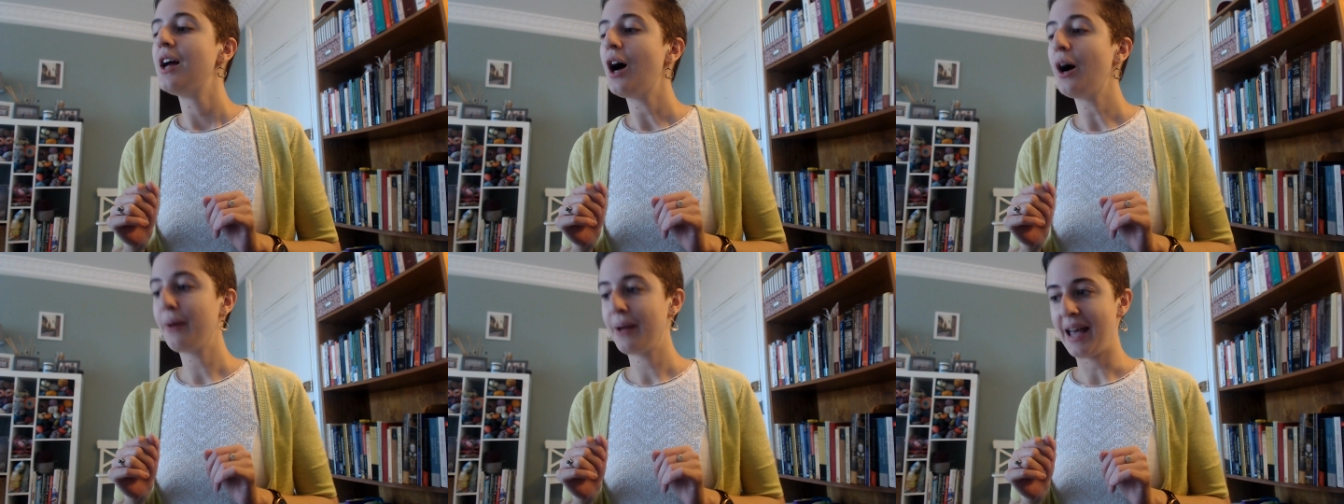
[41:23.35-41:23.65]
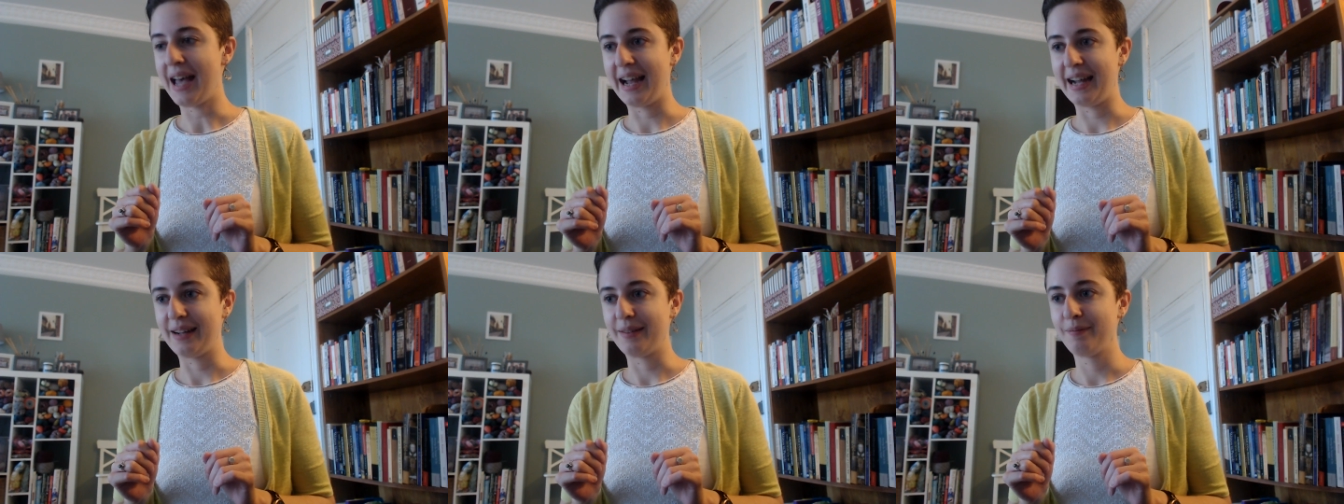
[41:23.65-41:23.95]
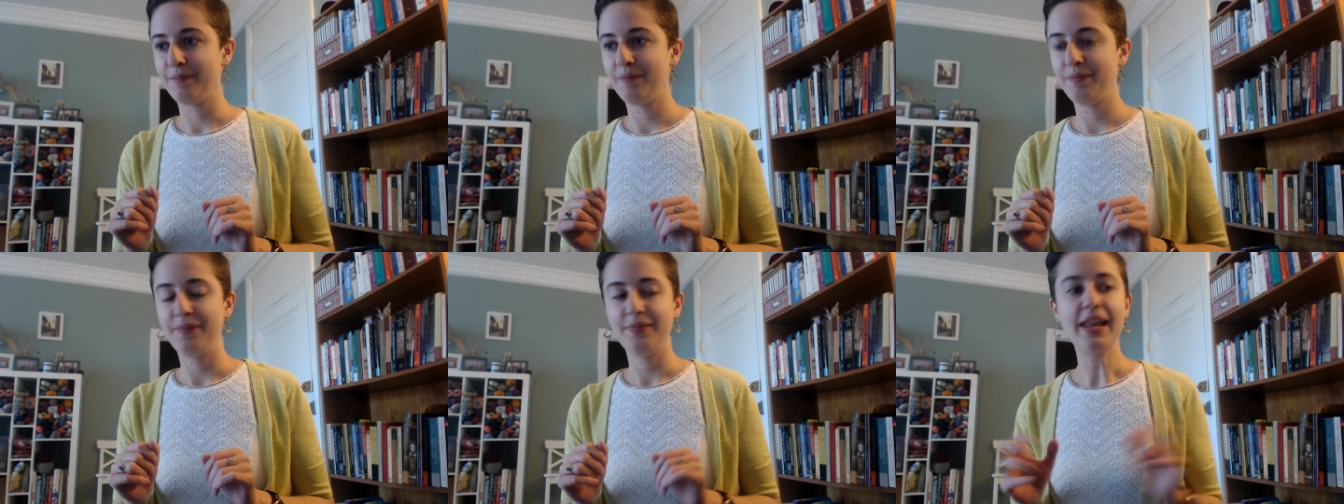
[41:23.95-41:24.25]
Okay,
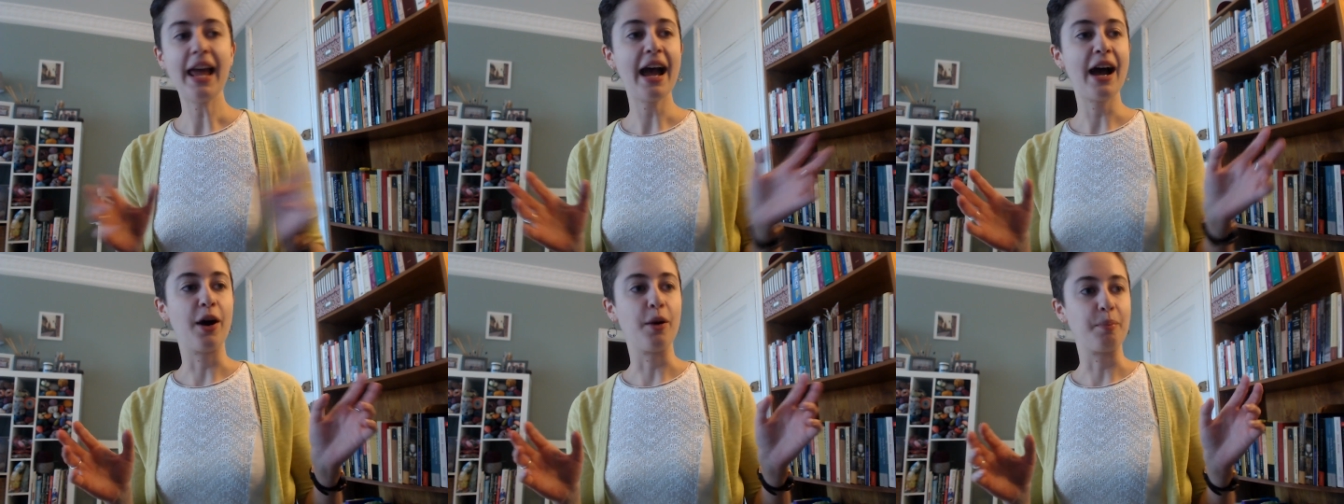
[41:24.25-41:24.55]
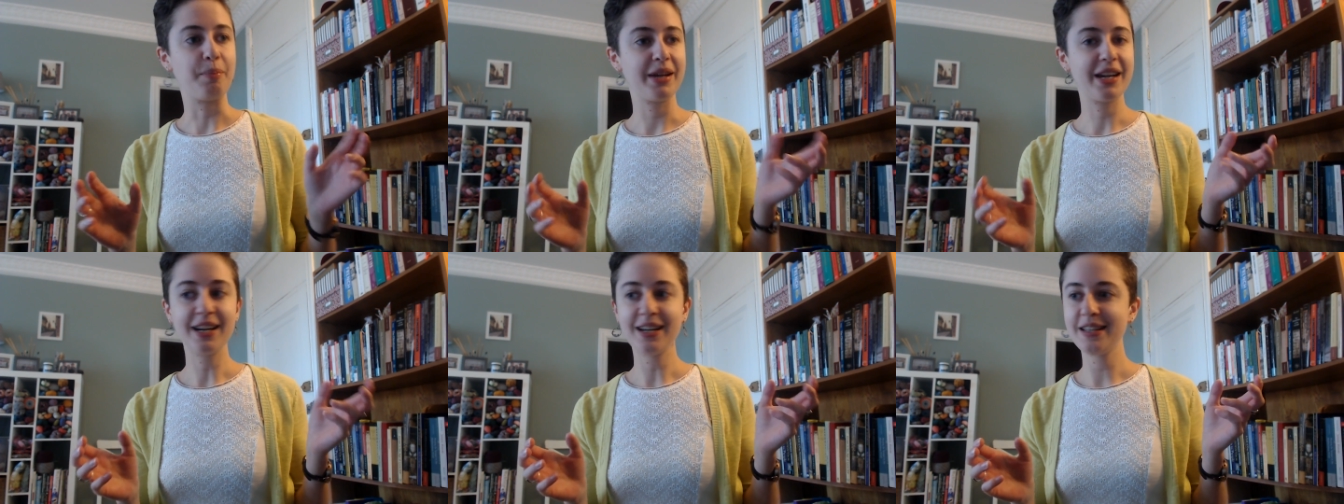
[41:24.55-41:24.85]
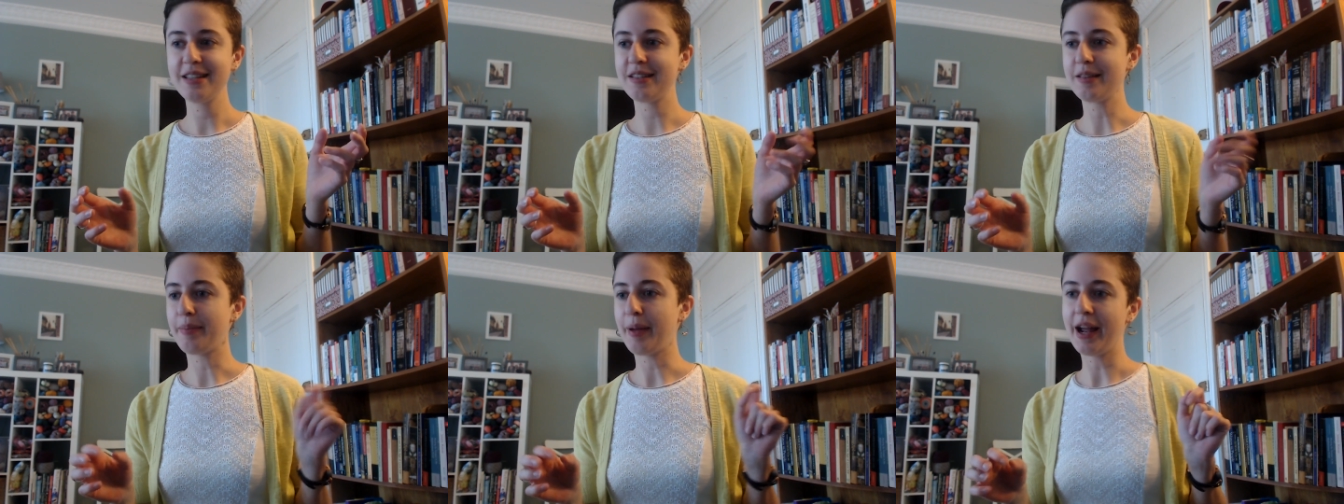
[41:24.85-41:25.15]
now
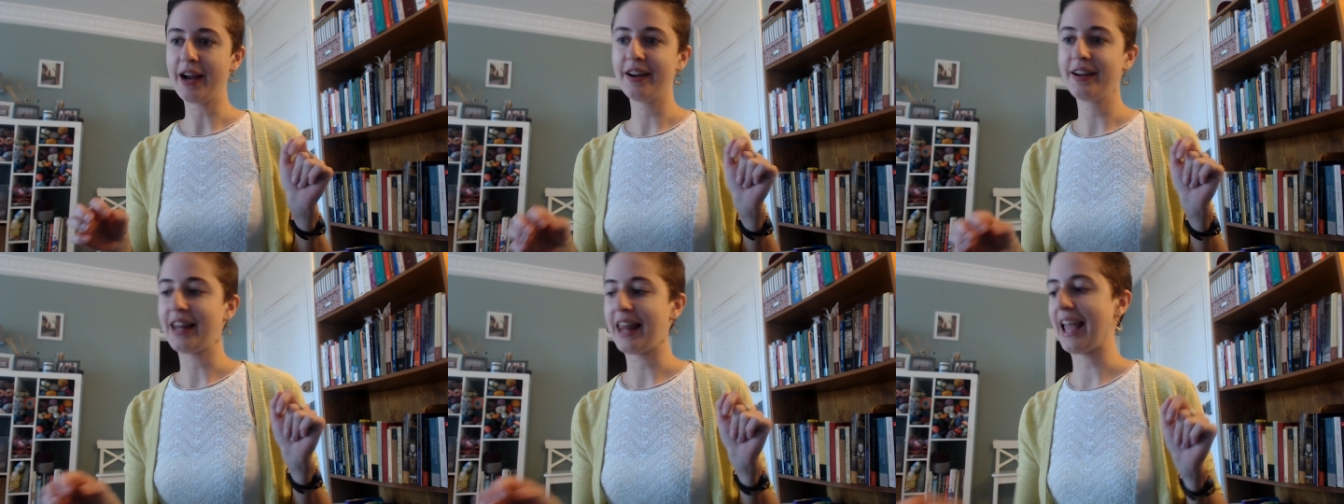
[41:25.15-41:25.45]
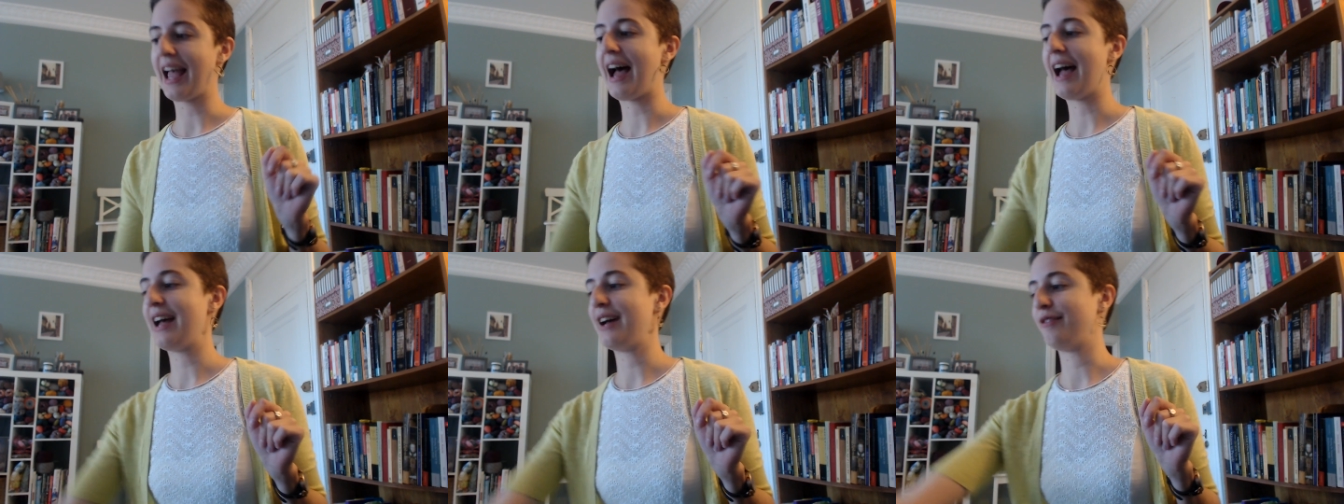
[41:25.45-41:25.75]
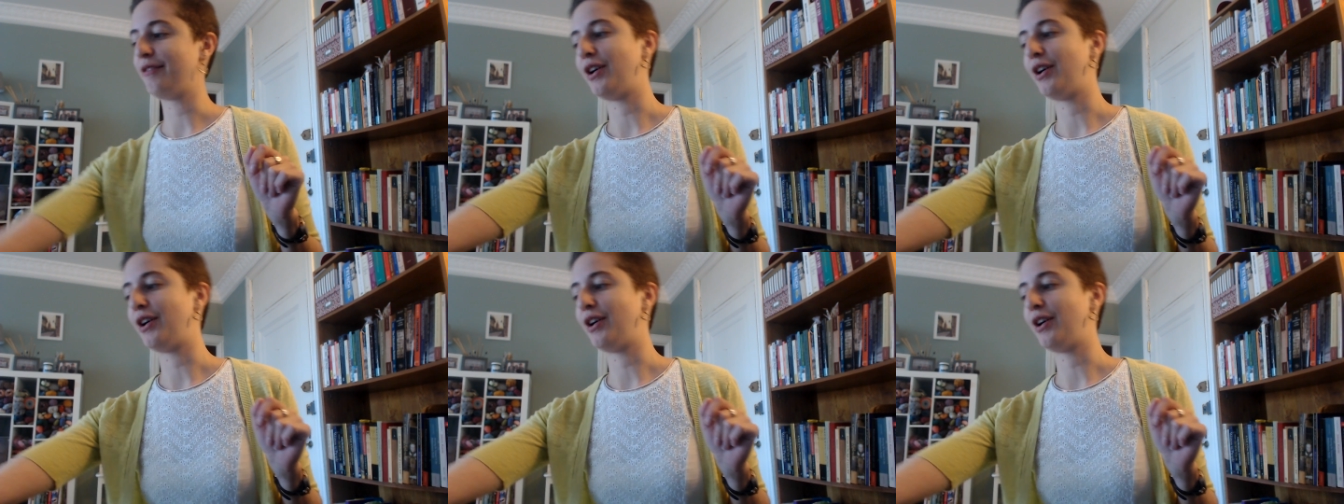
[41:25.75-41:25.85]
because apparently I have